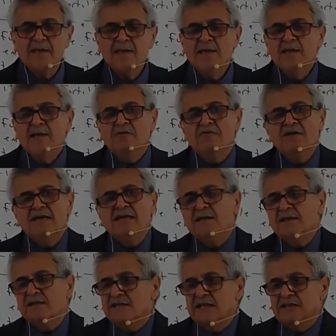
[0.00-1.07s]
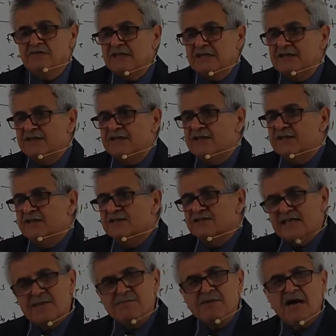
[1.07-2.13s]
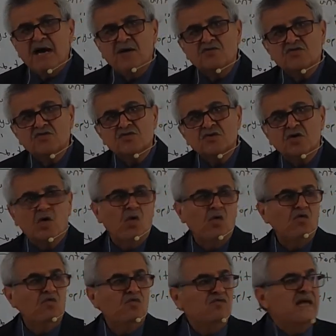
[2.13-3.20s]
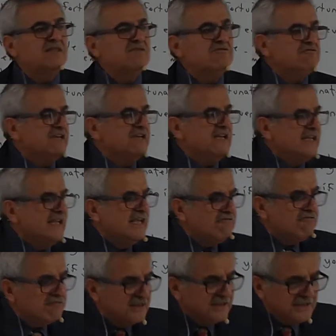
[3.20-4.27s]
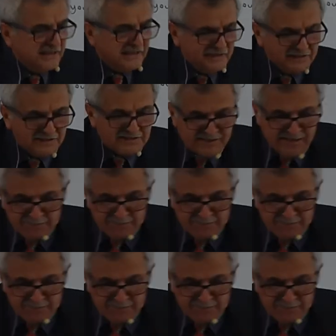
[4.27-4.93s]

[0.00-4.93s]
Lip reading: We live in the same house, or when we live in the same